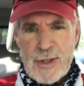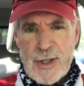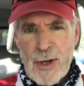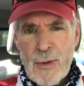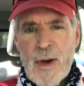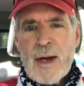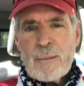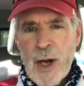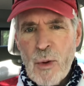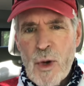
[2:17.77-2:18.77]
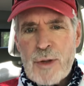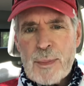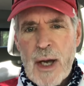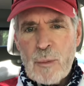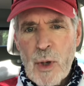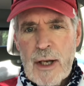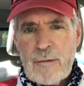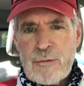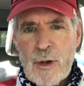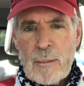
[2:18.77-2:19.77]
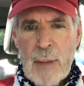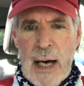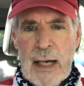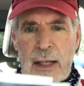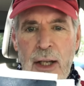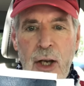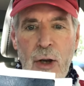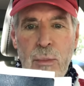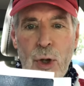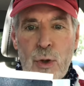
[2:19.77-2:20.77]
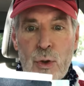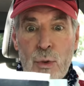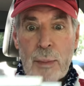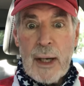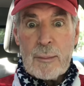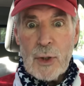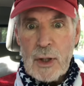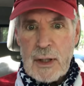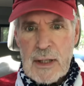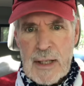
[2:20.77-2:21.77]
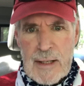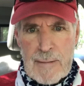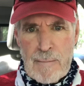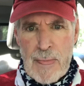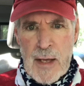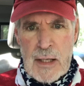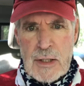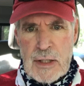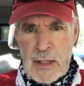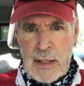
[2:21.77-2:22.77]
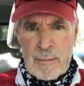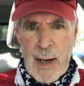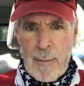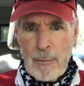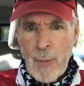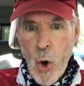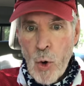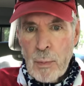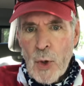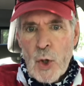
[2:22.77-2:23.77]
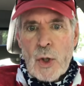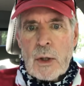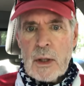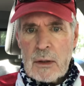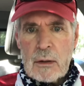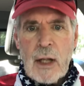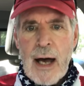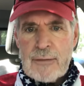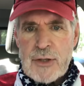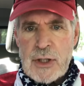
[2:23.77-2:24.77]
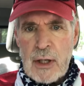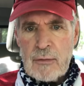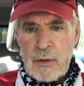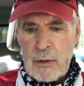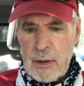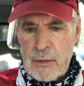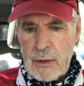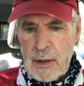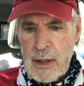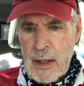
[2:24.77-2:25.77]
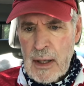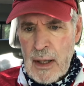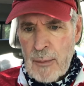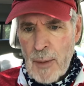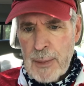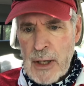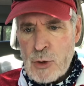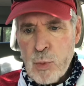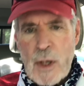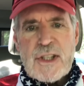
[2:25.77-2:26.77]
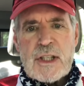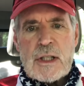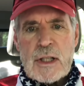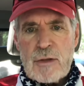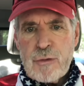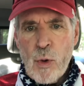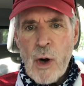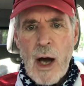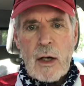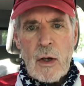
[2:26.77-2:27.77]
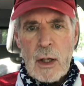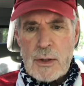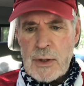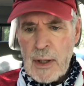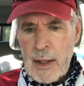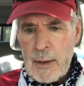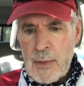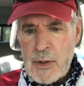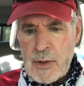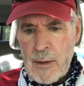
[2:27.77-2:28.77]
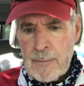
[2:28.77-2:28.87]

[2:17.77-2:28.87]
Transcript: So bear with me. I'm reading from my little blue big book. That's uh, my mobile lifesaver, literally. I'm on page 164, Alcoholics Anonymous.